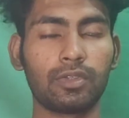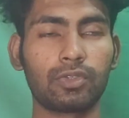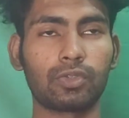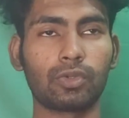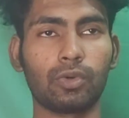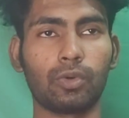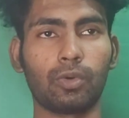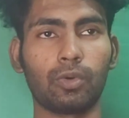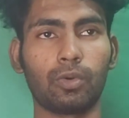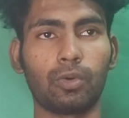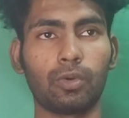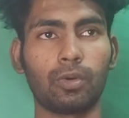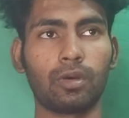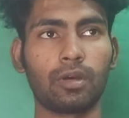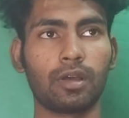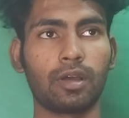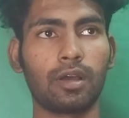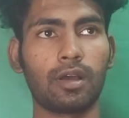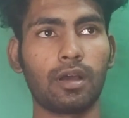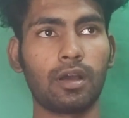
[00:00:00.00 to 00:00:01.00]

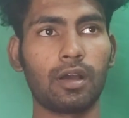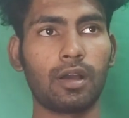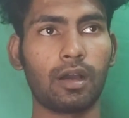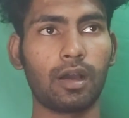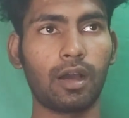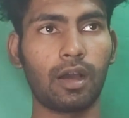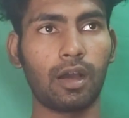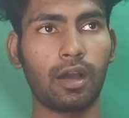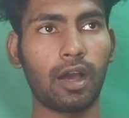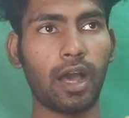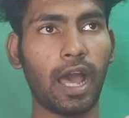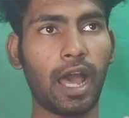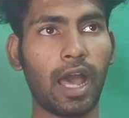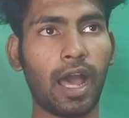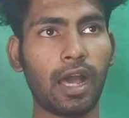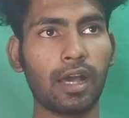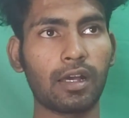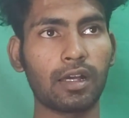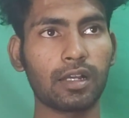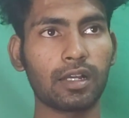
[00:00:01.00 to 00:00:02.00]
So
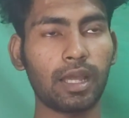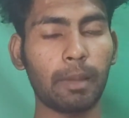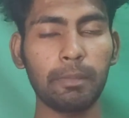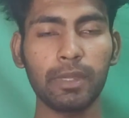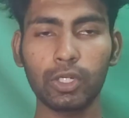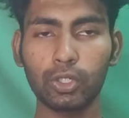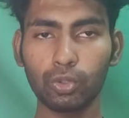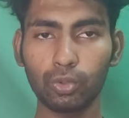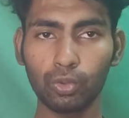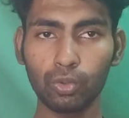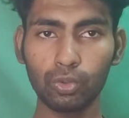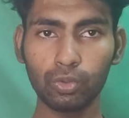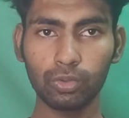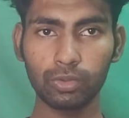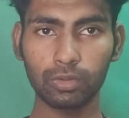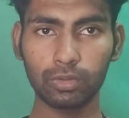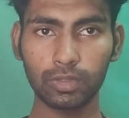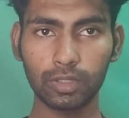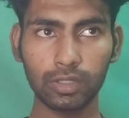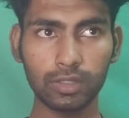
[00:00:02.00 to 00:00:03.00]
coming
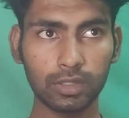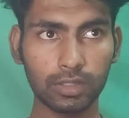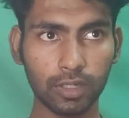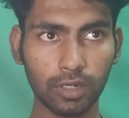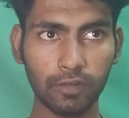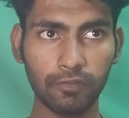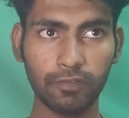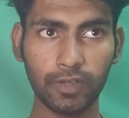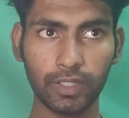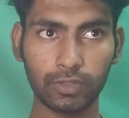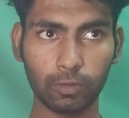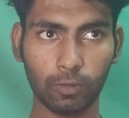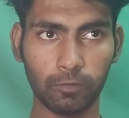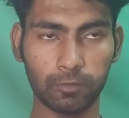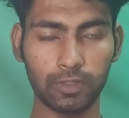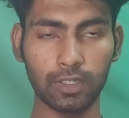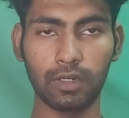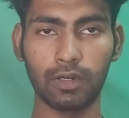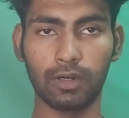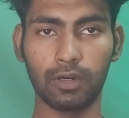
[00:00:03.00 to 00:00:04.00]
to the third phase
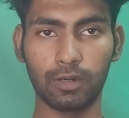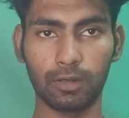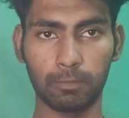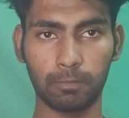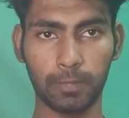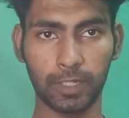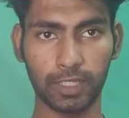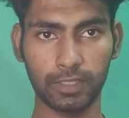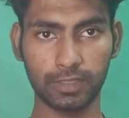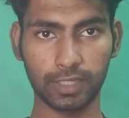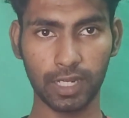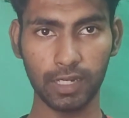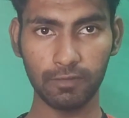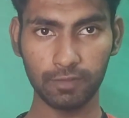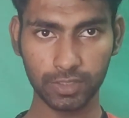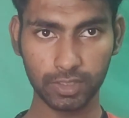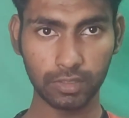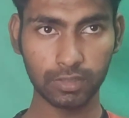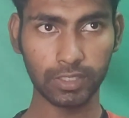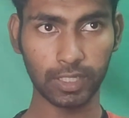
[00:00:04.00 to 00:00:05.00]
of the play style,
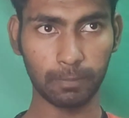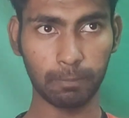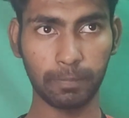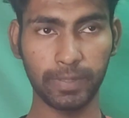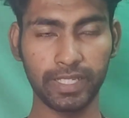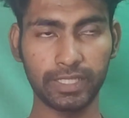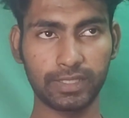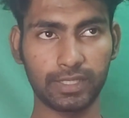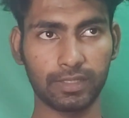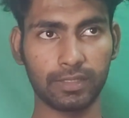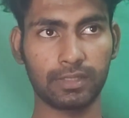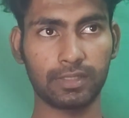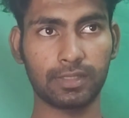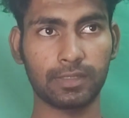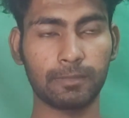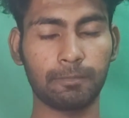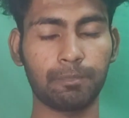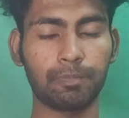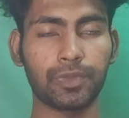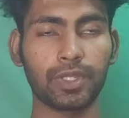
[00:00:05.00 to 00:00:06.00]
which is set
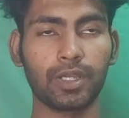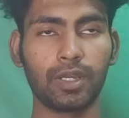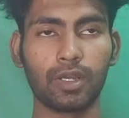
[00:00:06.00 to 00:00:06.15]
pieces.